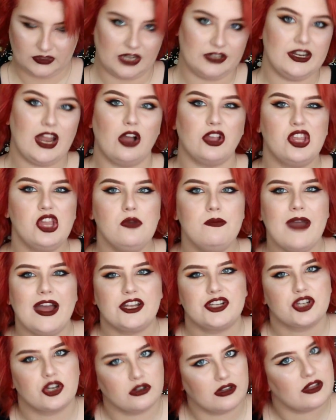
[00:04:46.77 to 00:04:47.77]
Now, you
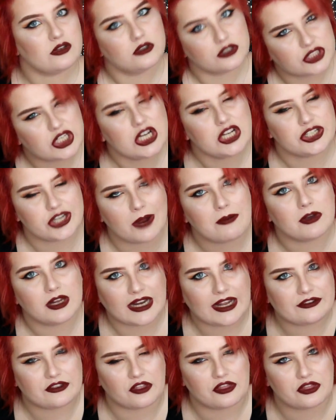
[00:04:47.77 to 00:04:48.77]
bet your little tush I'm gonna
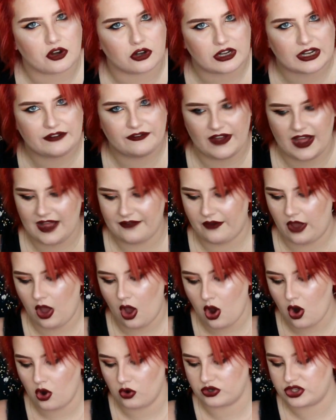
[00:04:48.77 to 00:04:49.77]
get the
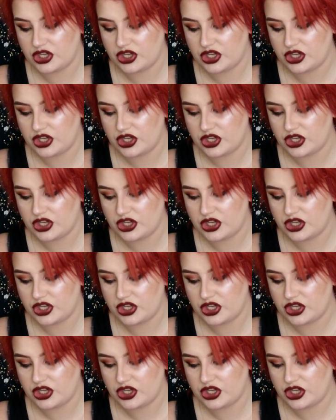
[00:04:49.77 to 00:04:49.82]
35O